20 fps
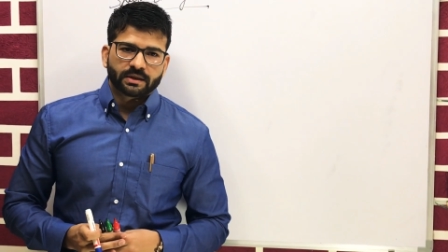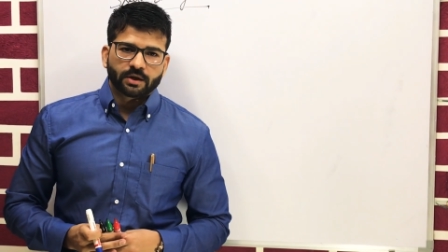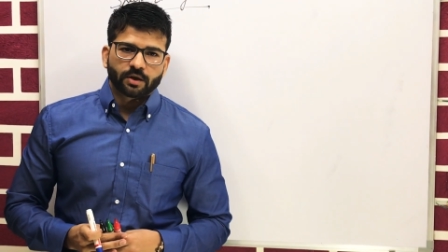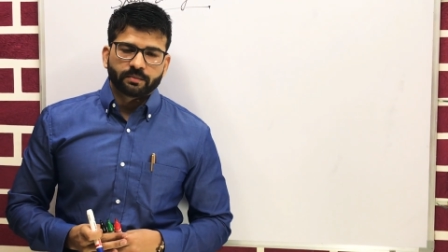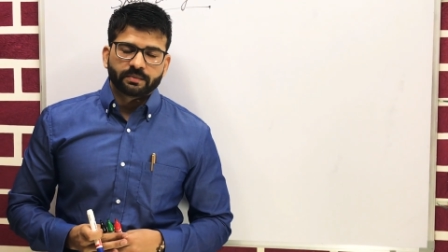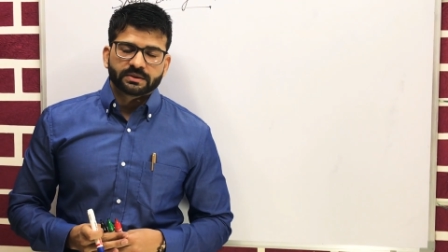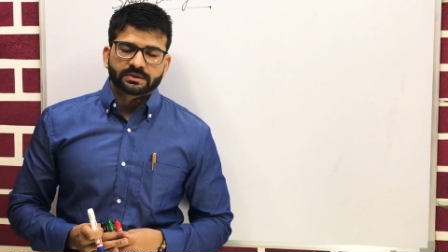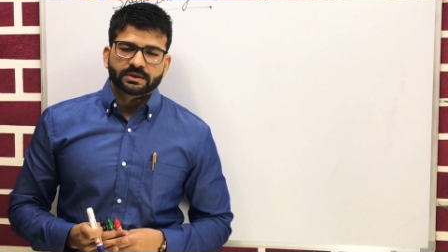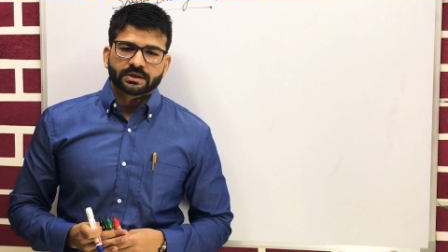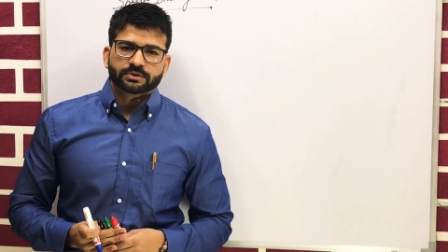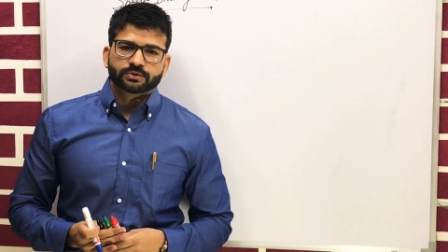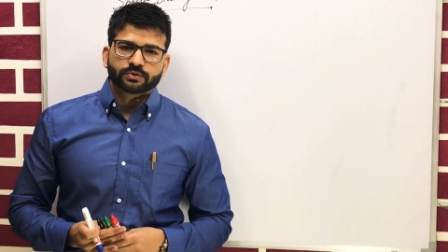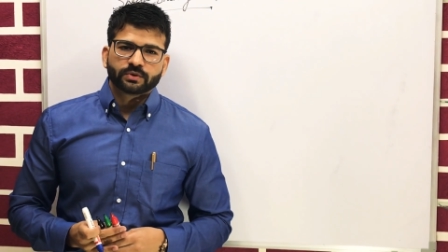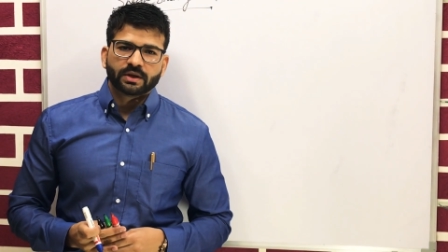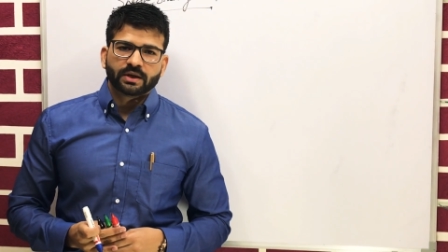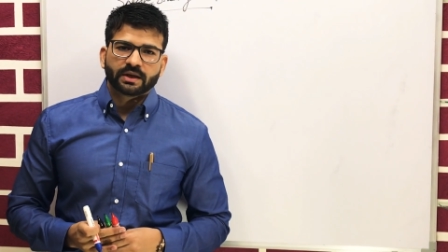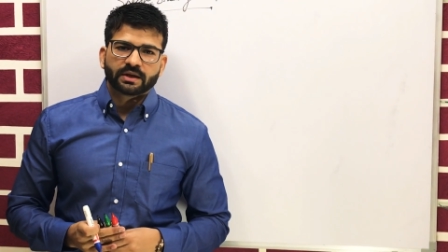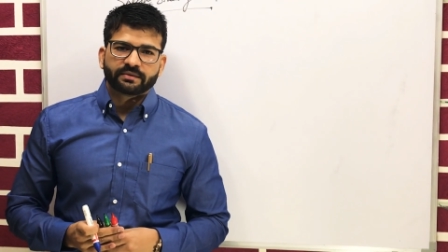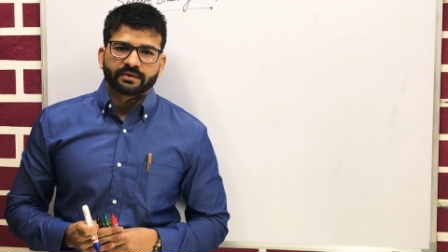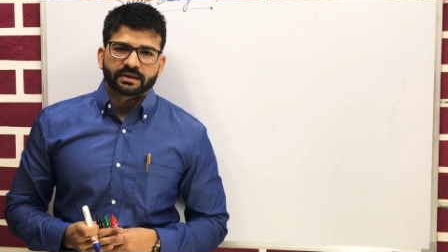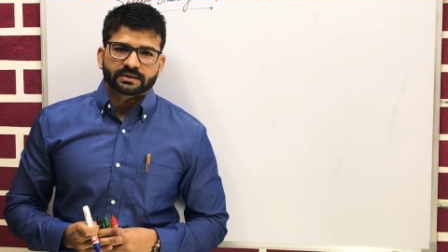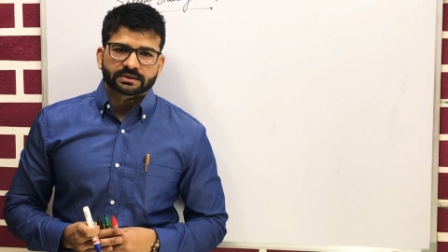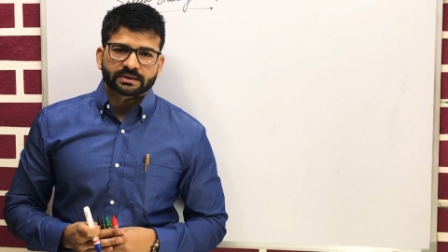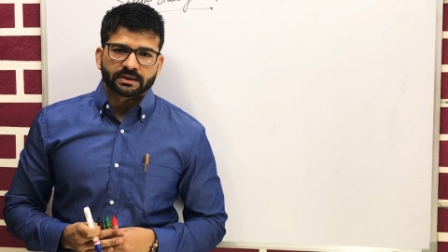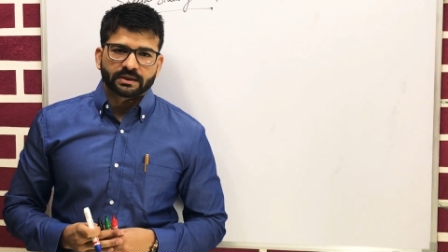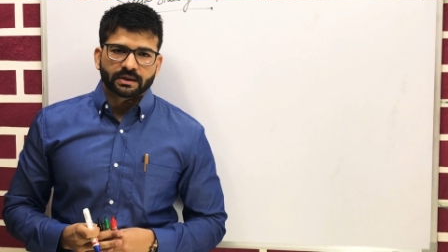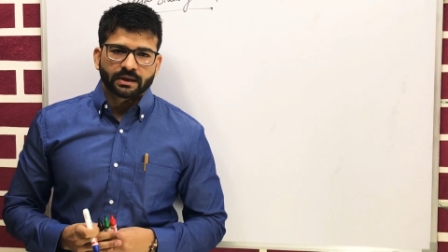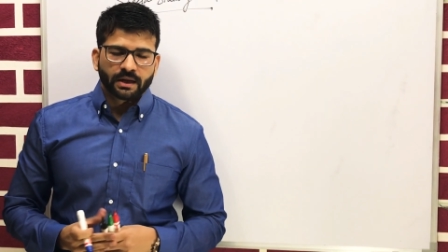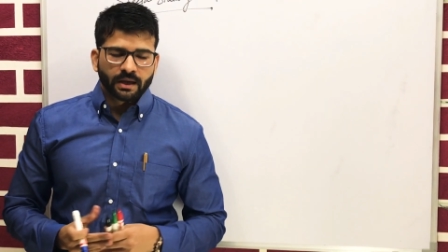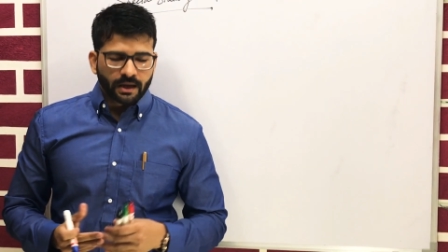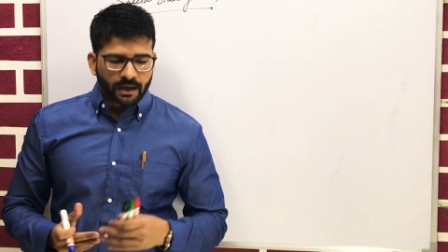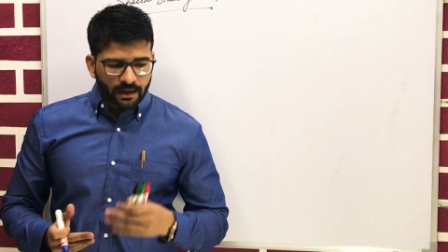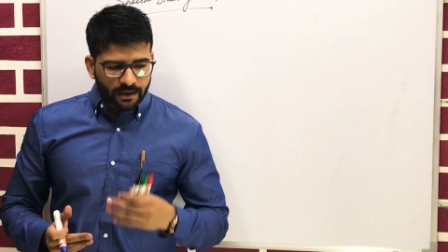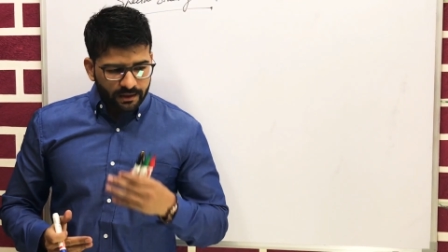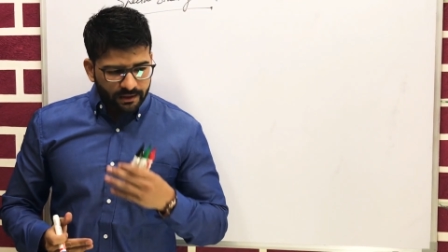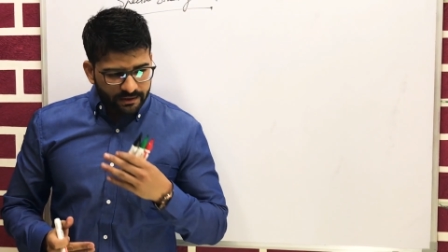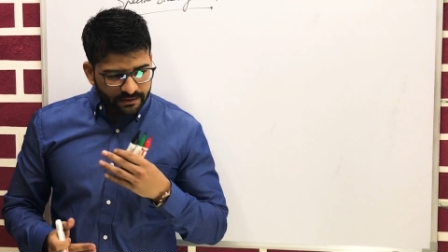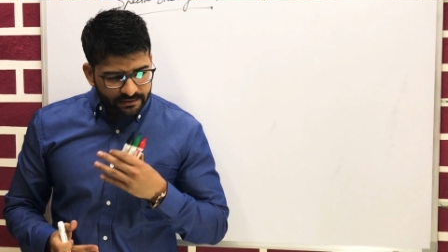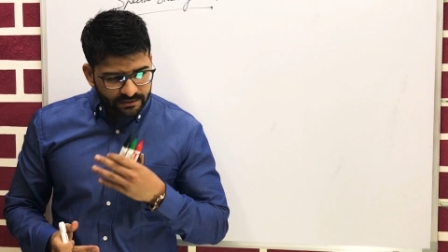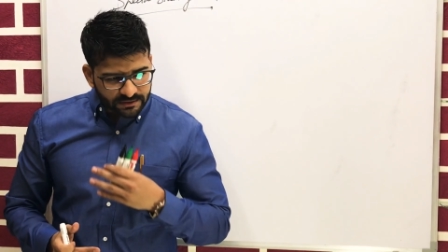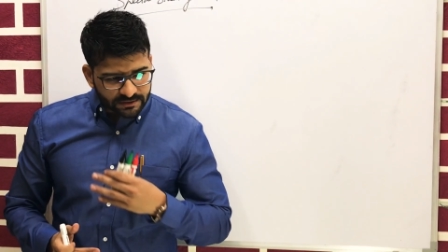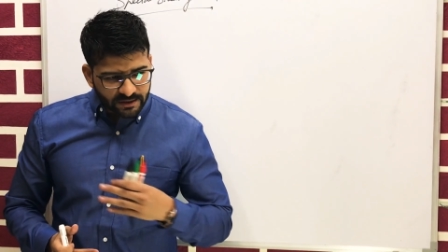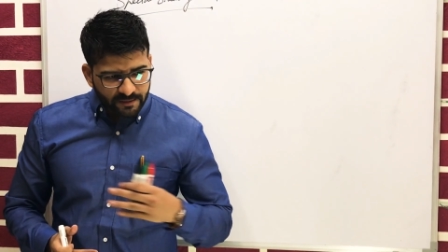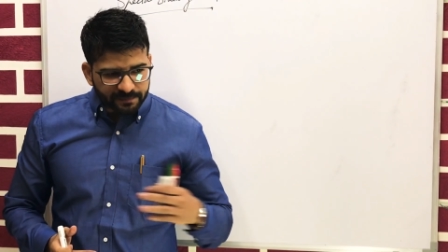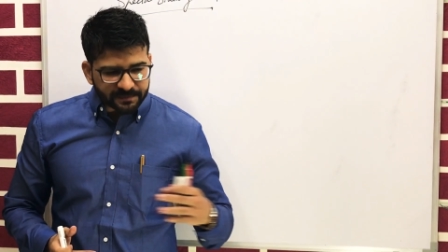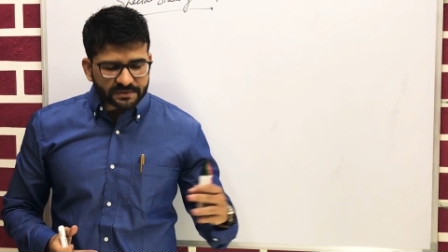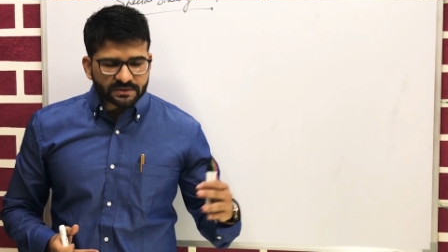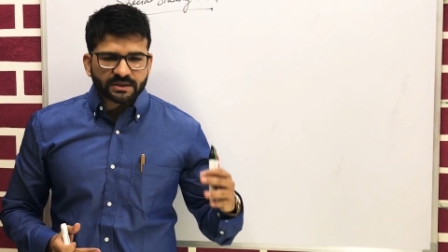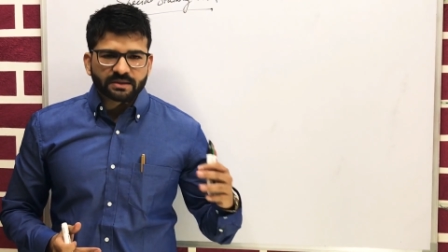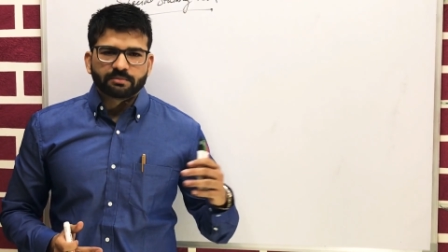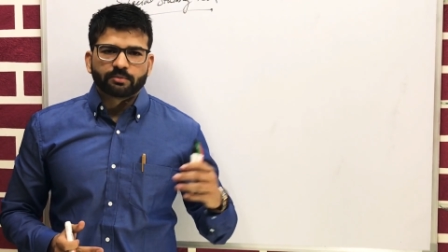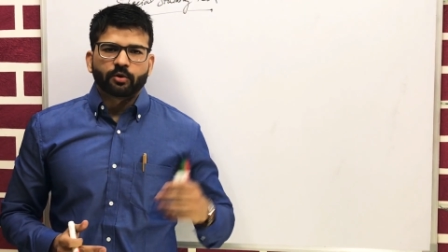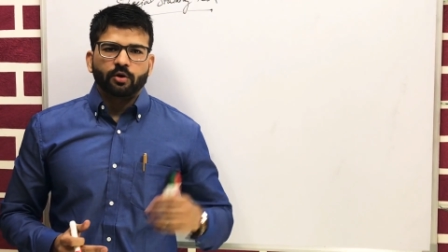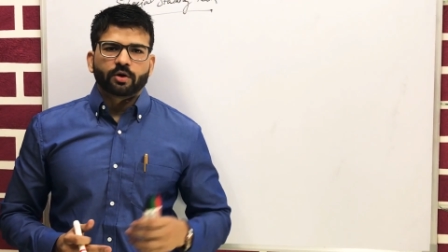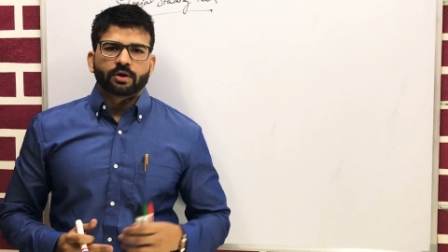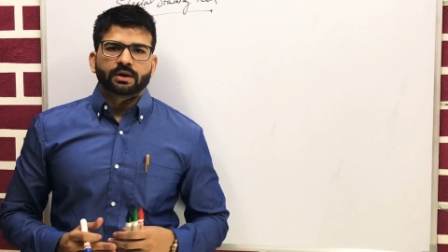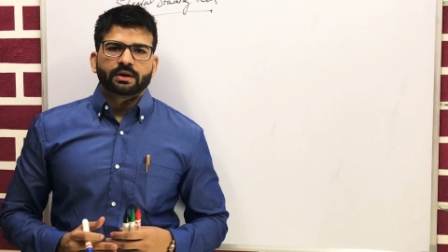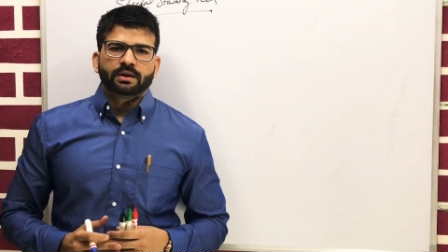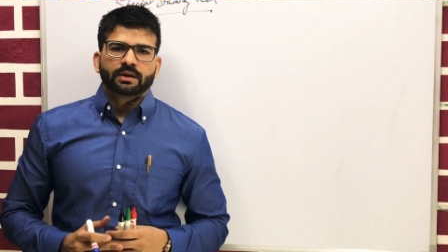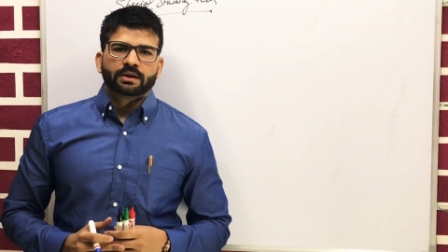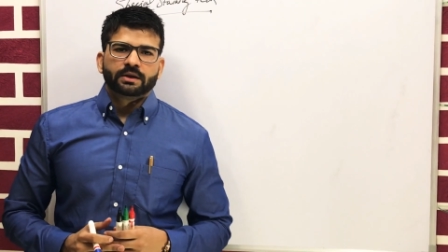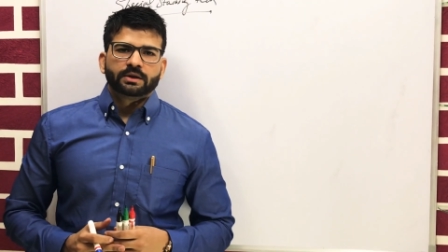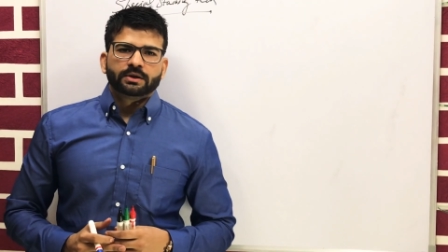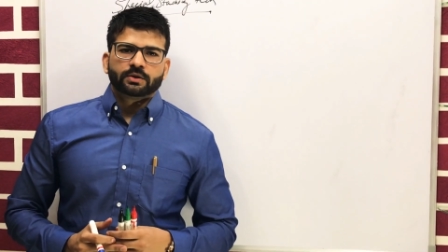Now Mr. Sunil Gavaskar, he zips the ball